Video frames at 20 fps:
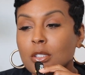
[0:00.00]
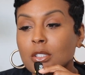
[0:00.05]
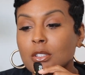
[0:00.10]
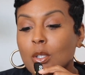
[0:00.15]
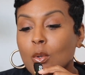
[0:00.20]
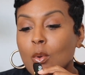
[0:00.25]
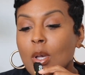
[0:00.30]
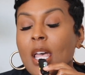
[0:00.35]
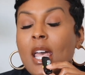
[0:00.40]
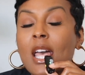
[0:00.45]

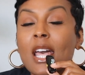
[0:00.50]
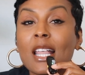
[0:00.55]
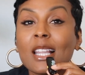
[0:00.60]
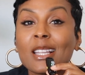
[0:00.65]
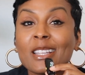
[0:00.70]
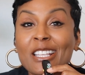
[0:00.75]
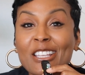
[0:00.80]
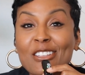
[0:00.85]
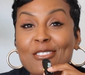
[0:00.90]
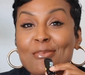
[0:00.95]
So
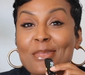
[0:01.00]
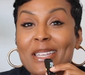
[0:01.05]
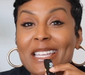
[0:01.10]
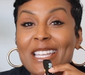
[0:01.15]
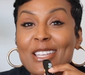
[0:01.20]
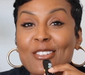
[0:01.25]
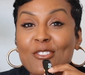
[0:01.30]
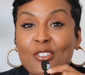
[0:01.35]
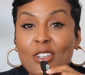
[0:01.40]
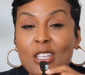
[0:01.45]
leave
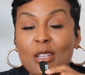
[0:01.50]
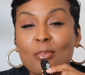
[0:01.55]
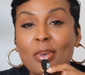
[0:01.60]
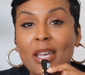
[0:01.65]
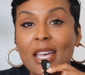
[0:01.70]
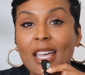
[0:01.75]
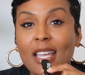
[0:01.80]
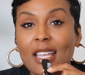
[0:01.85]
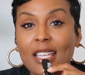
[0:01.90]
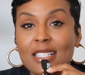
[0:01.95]
me
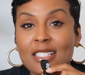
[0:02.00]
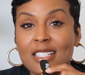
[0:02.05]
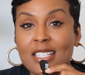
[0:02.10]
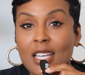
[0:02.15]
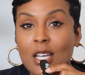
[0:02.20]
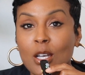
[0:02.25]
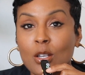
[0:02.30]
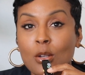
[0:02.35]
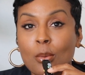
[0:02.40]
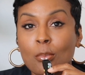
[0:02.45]
feedback
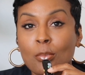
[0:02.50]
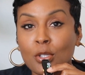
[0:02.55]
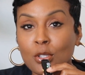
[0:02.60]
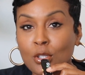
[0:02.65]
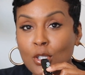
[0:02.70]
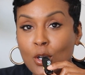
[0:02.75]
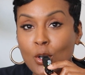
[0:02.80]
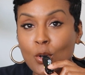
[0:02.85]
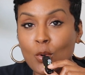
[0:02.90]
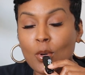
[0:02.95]
down
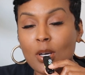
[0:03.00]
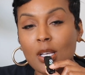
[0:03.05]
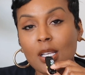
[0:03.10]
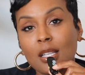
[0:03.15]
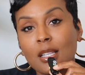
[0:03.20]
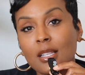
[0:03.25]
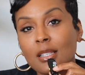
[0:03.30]
below,